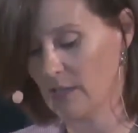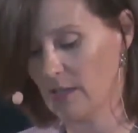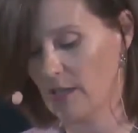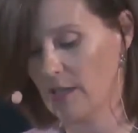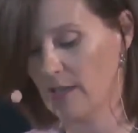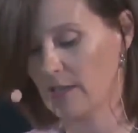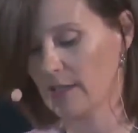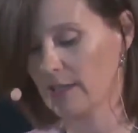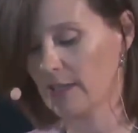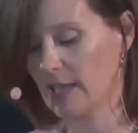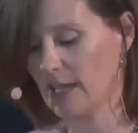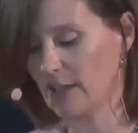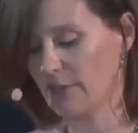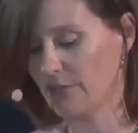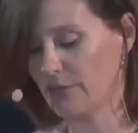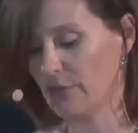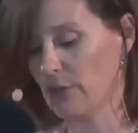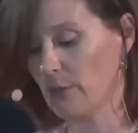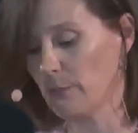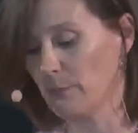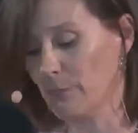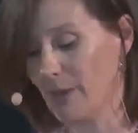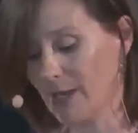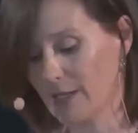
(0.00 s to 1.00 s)
uh, gave
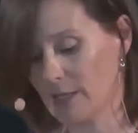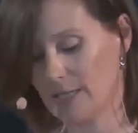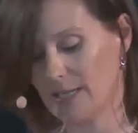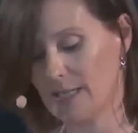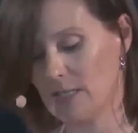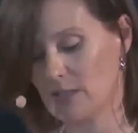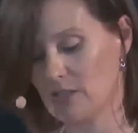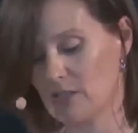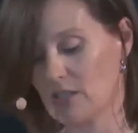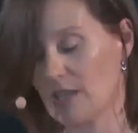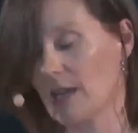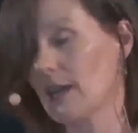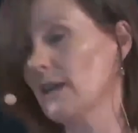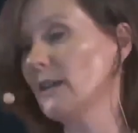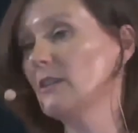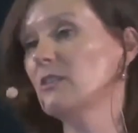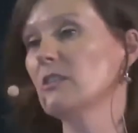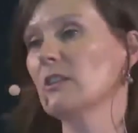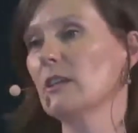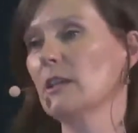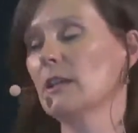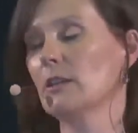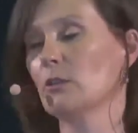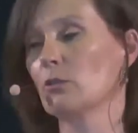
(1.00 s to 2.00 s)
a better
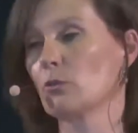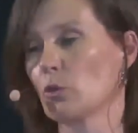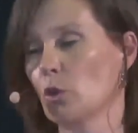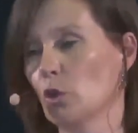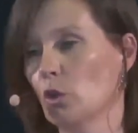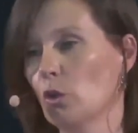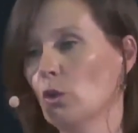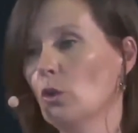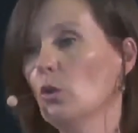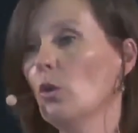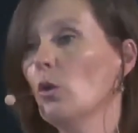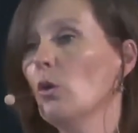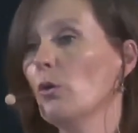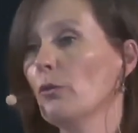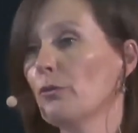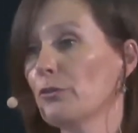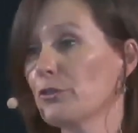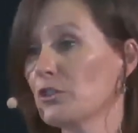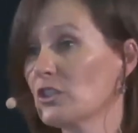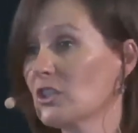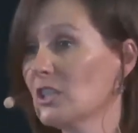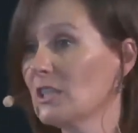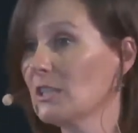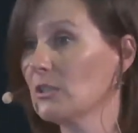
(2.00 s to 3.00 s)
insight in the role of
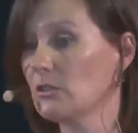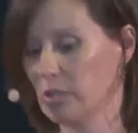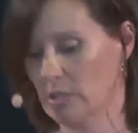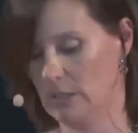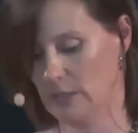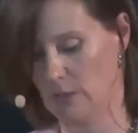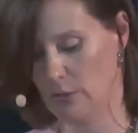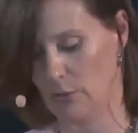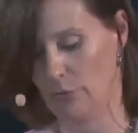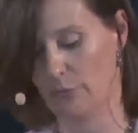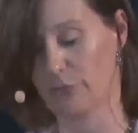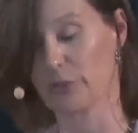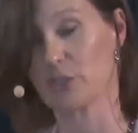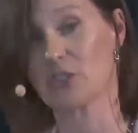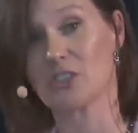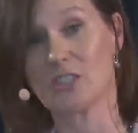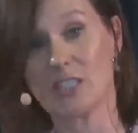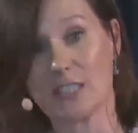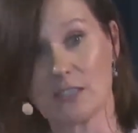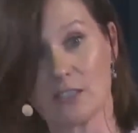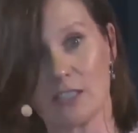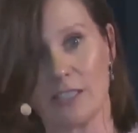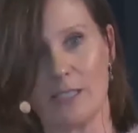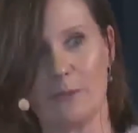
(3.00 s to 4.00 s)
facility, of
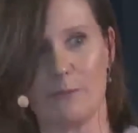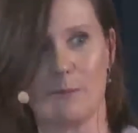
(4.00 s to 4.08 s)
facility